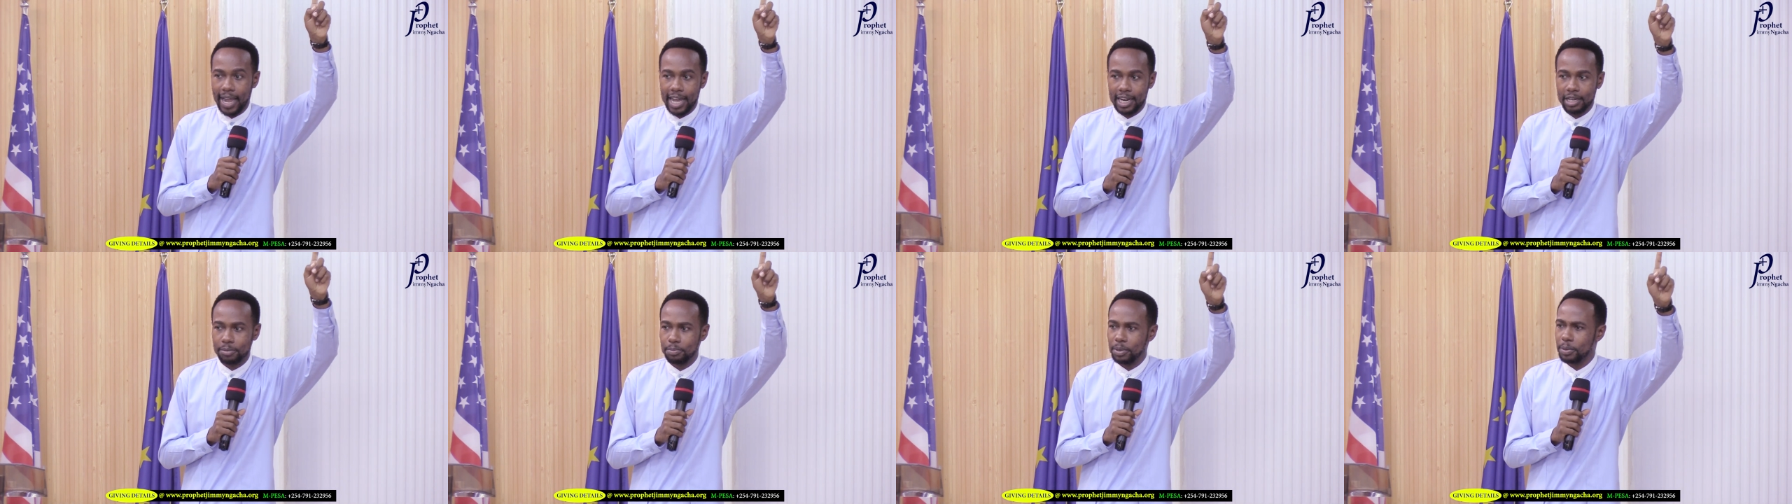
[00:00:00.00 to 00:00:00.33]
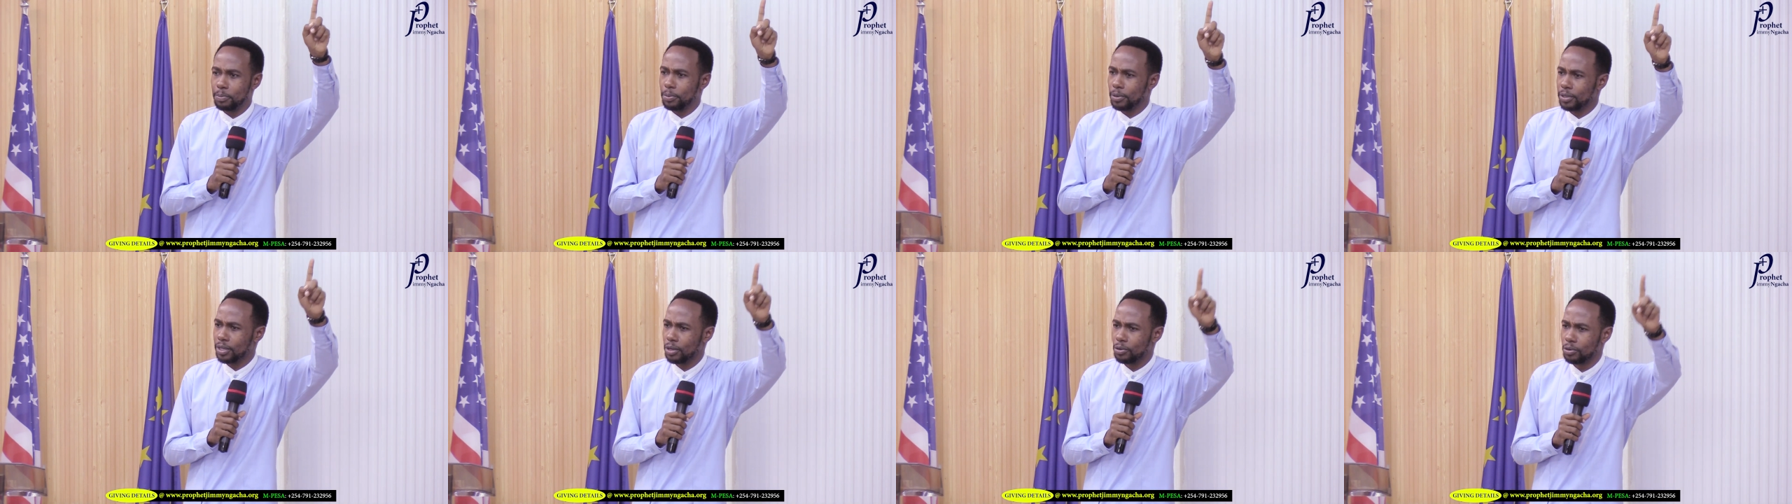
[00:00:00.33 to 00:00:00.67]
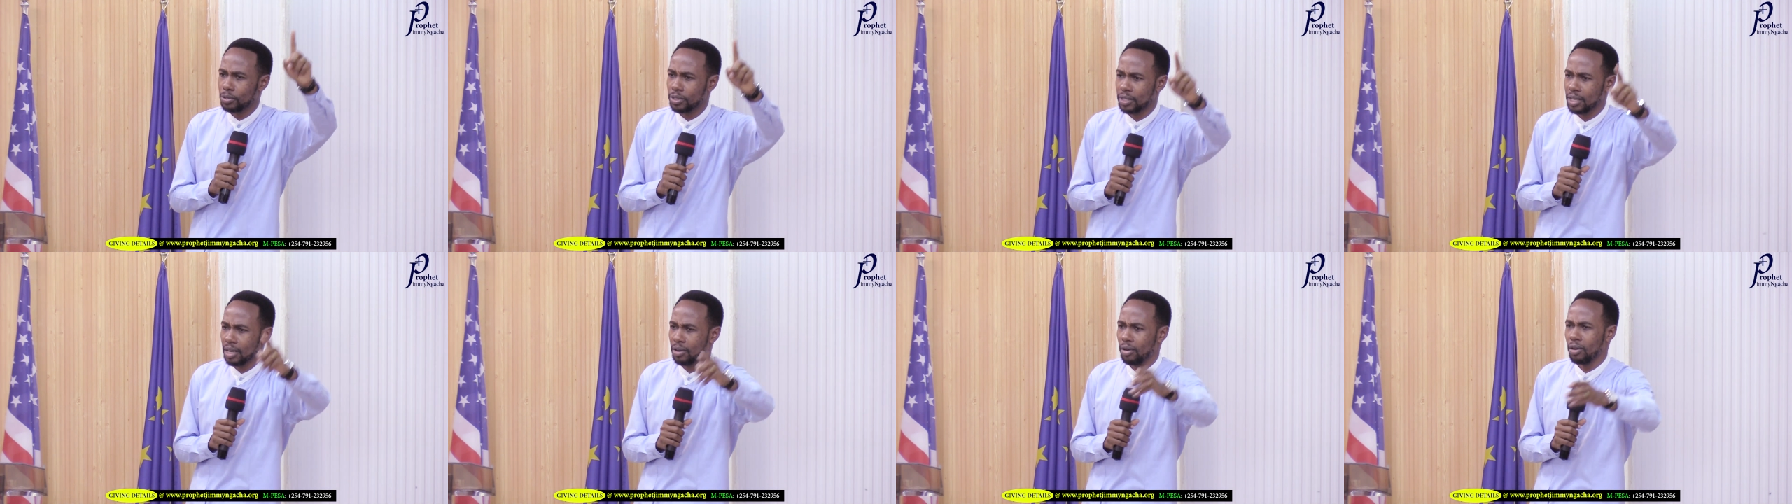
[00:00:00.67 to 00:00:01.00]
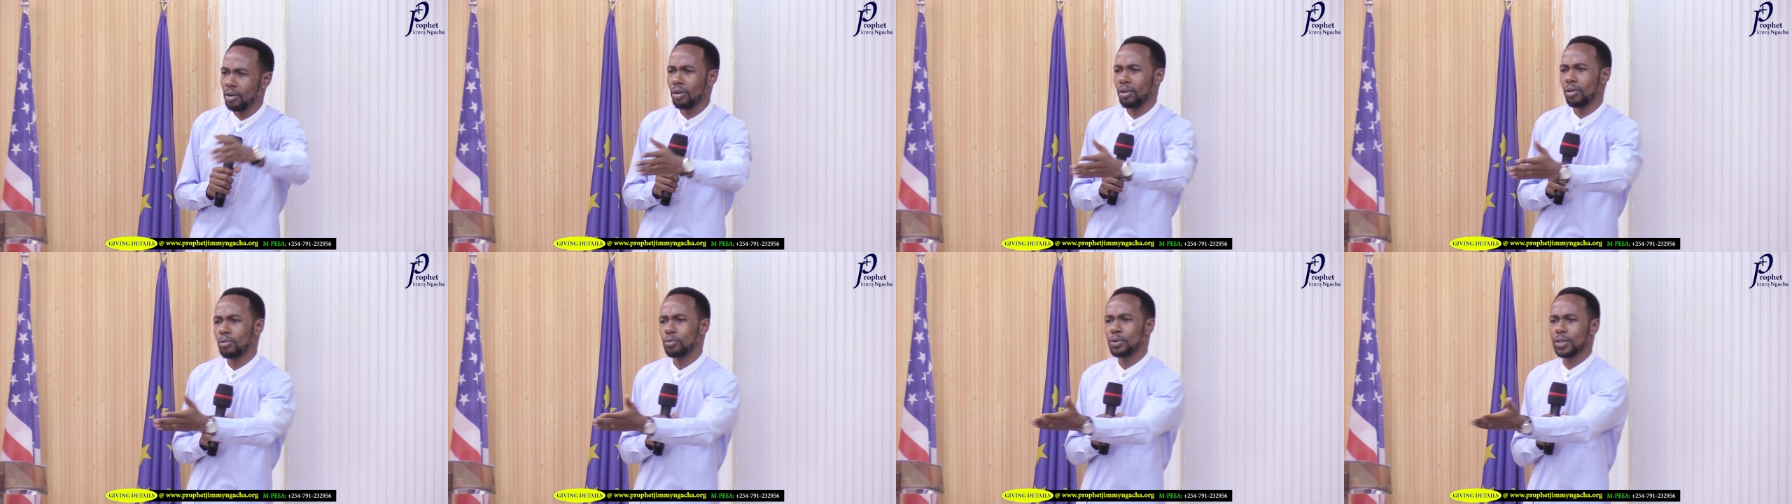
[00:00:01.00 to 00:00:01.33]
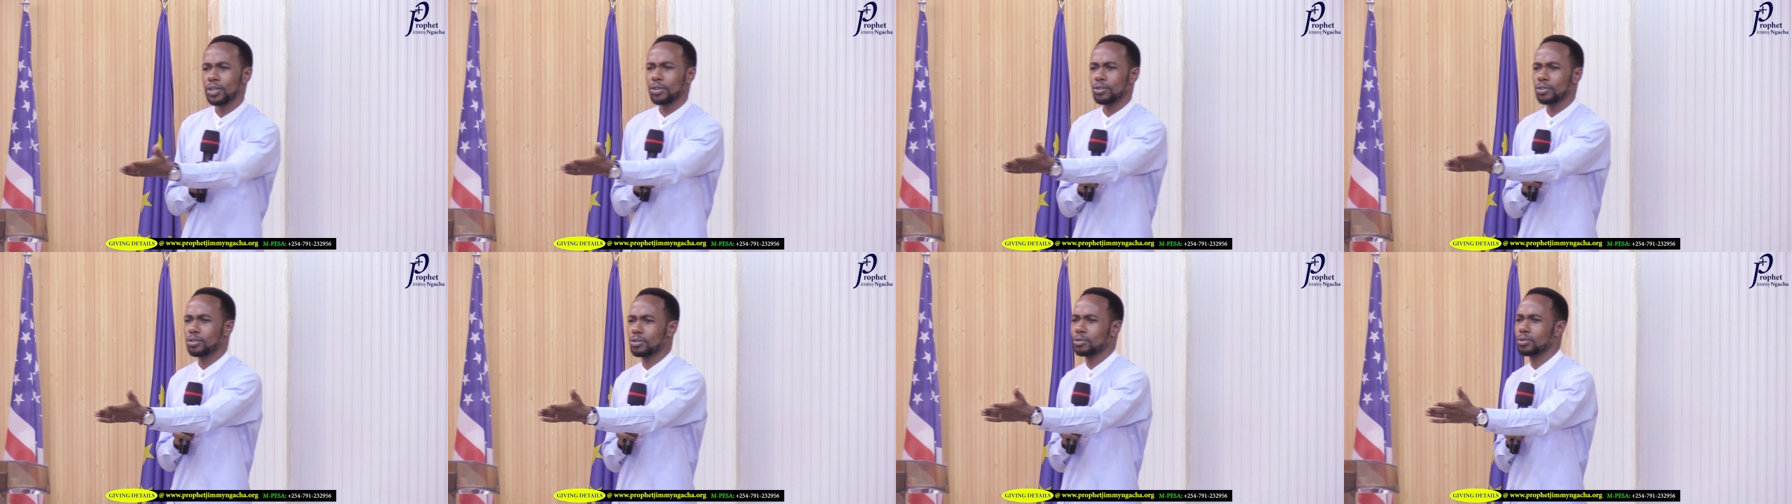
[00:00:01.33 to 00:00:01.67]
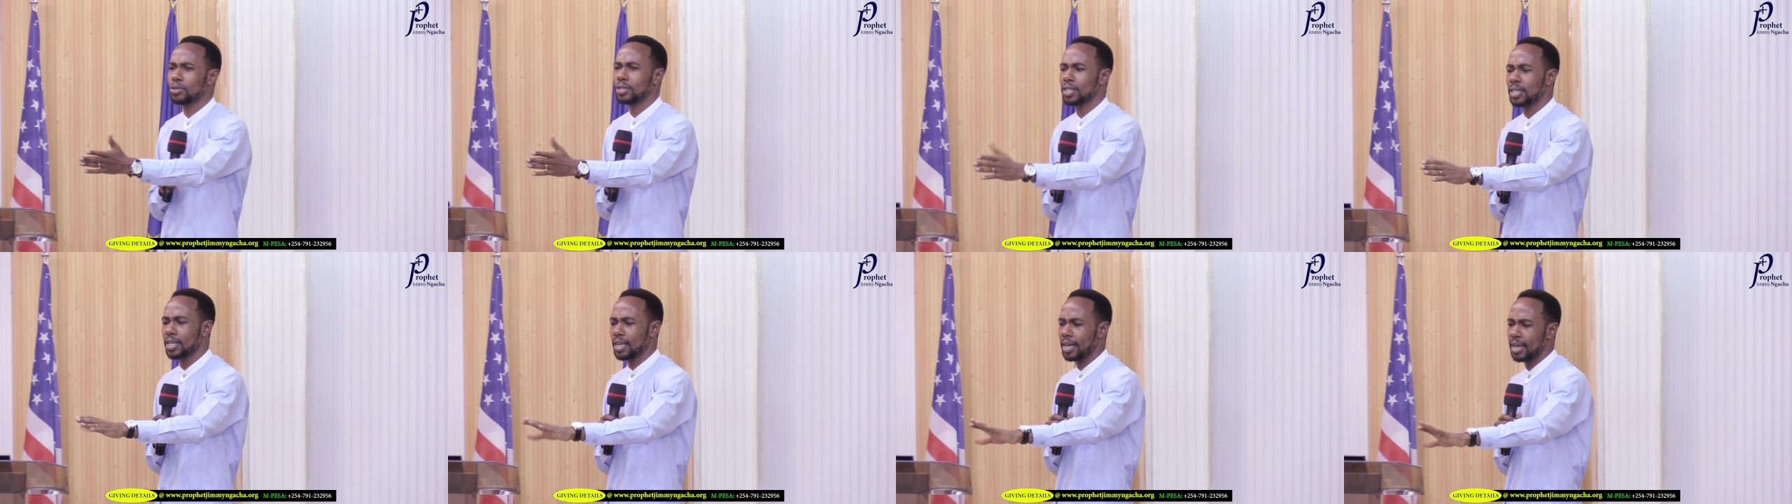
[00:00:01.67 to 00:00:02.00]
And people, they will say, oh, we used
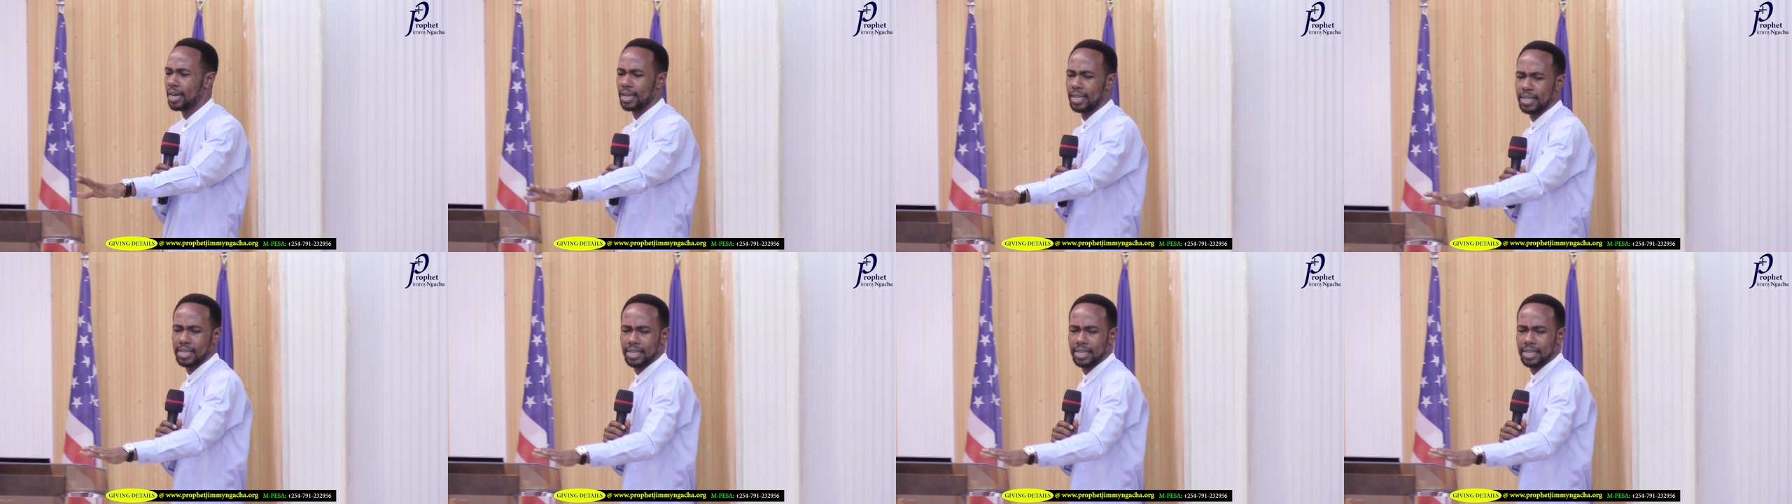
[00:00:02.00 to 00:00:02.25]
to see her